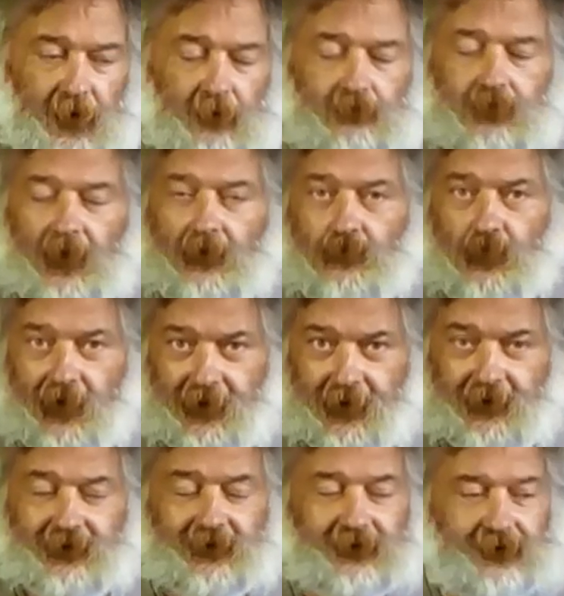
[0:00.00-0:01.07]
I
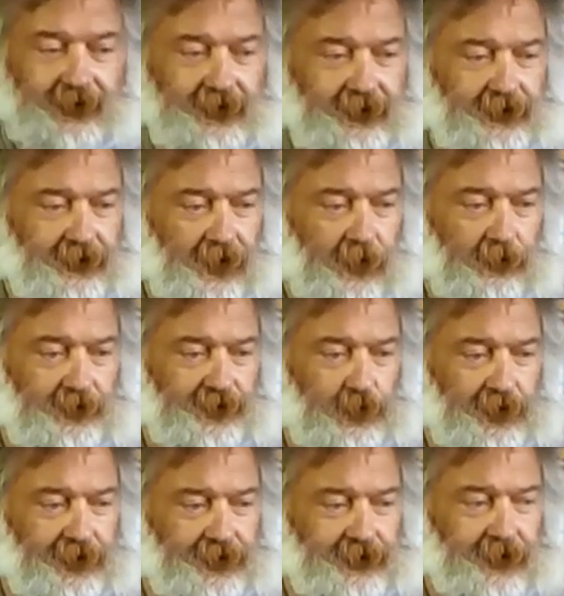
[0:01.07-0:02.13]
was a
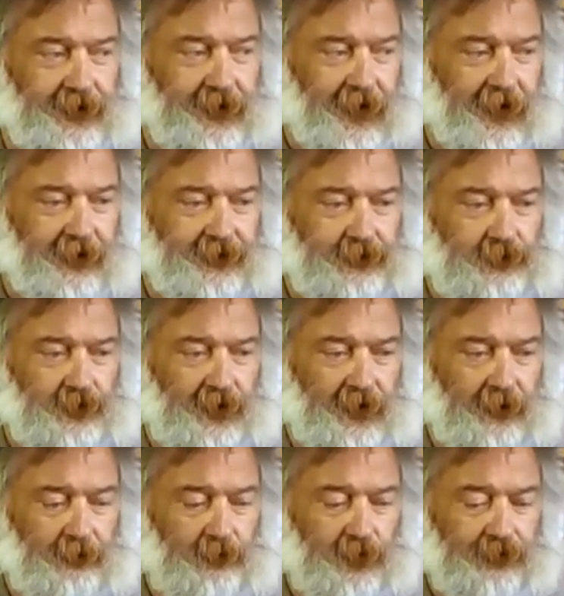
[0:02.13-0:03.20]
witness to that
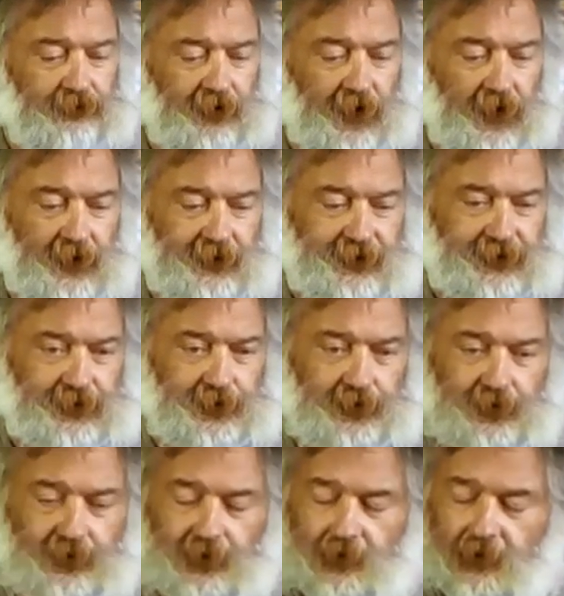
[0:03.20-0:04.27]
with regard
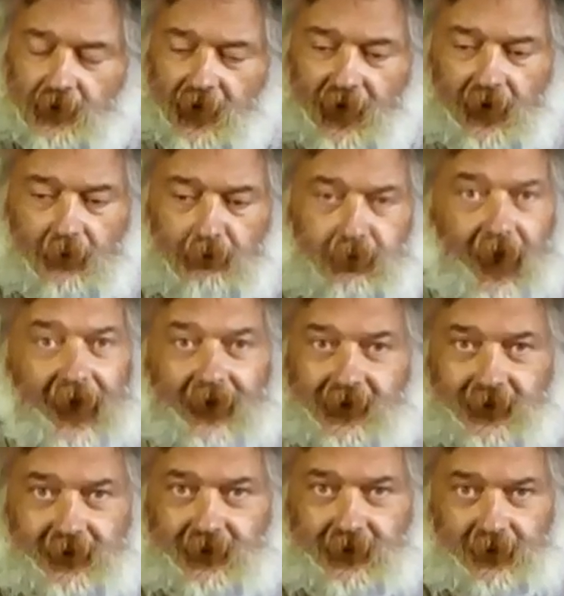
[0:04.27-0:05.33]
to
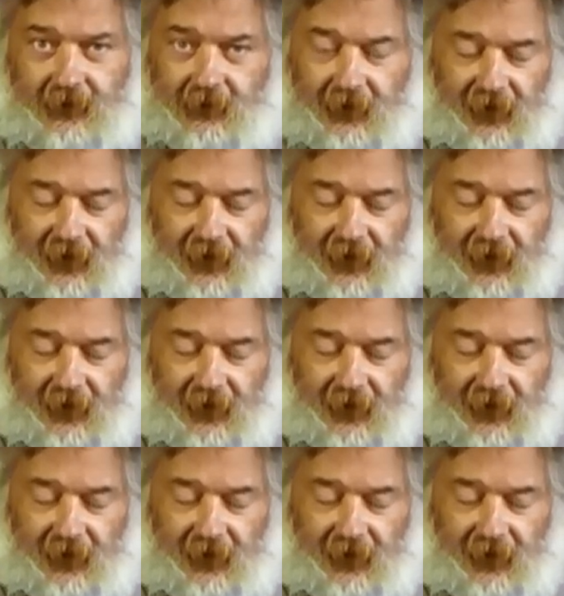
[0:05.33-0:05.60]
blanks